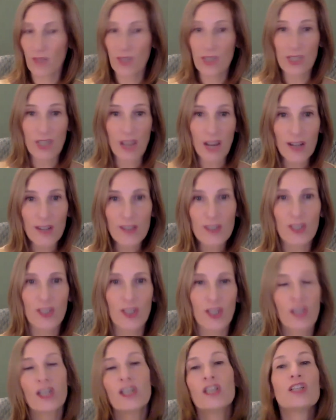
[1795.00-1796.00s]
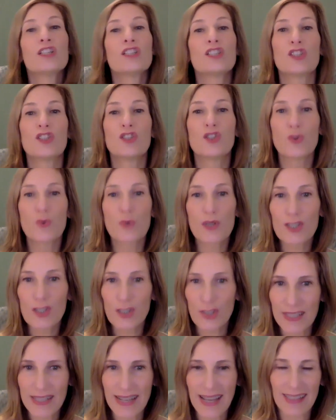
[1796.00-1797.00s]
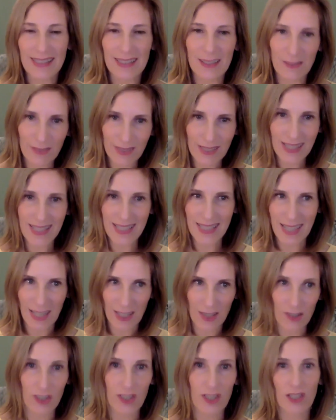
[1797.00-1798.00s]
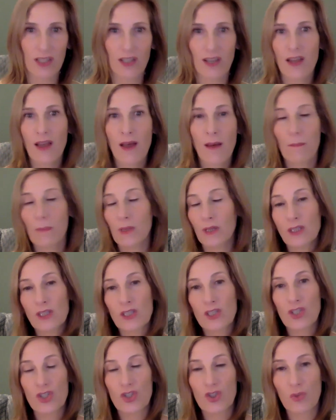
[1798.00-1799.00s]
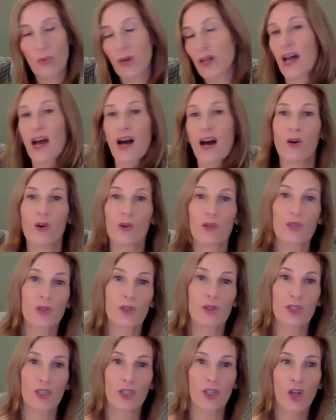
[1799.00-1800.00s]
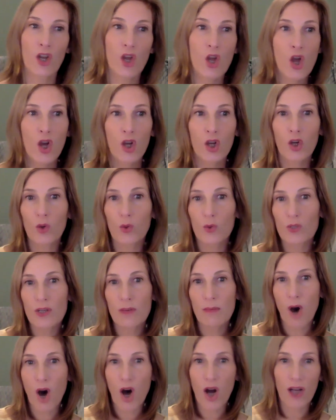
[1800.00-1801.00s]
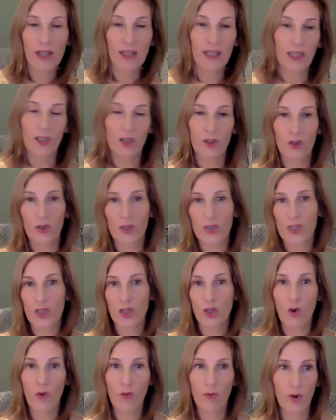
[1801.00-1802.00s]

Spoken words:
desire to do a certain activity together, to build a gingerbread house or to go tobogganing or to go